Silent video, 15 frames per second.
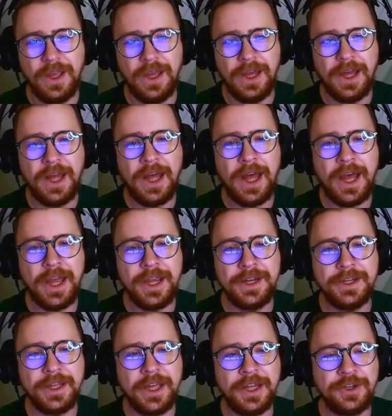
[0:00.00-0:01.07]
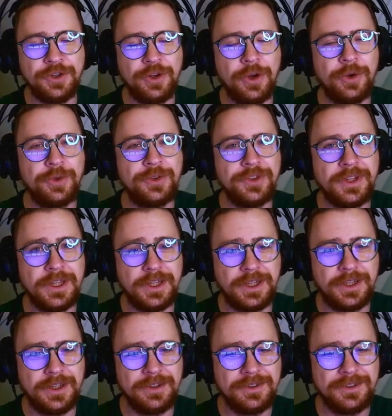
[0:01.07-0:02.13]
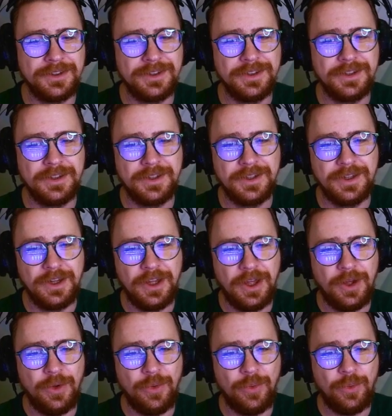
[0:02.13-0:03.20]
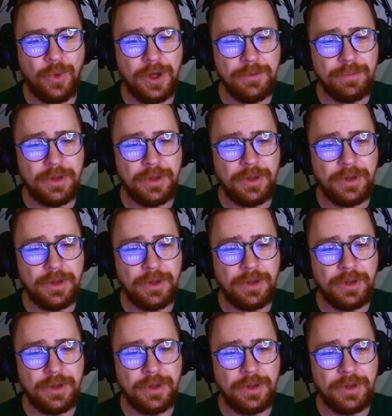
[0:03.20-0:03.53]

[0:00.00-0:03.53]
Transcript: Hide and go seek. One